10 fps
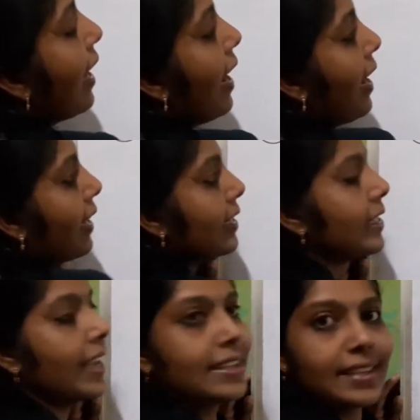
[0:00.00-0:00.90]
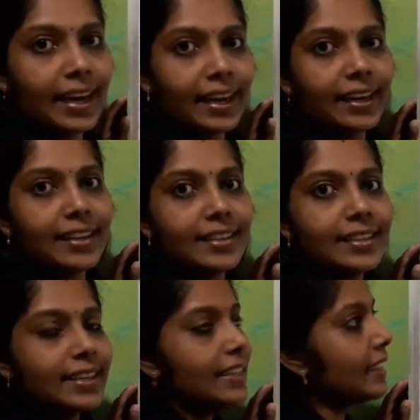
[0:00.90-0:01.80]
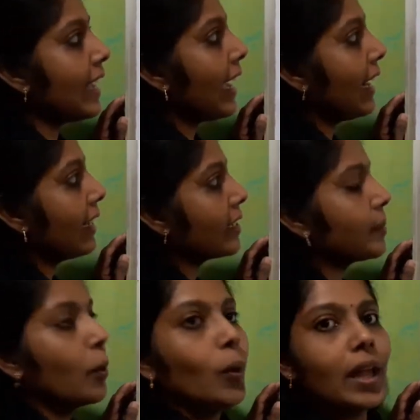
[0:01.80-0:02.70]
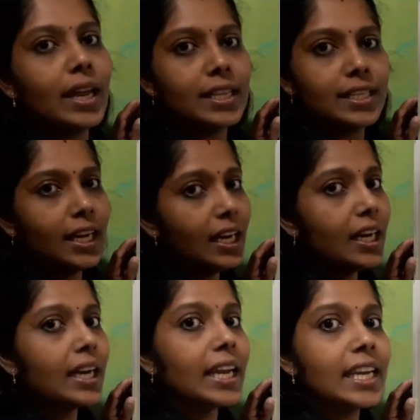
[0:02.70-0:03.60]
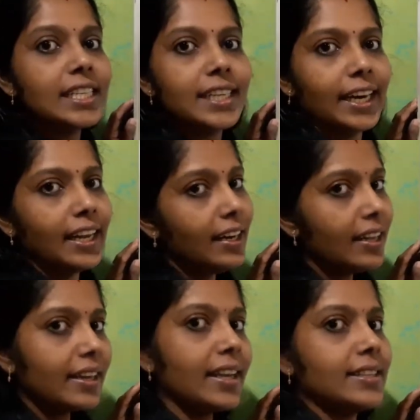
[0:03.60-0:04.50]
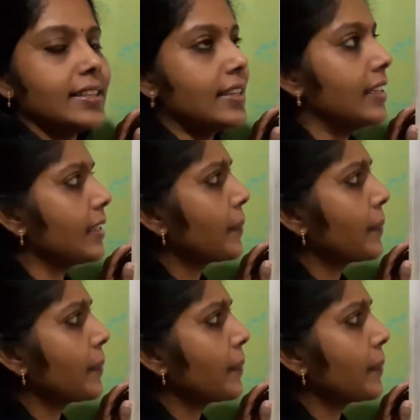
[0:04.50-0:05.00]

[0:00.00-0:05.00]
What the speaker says: R is the external resistance and small r is the internal resistance.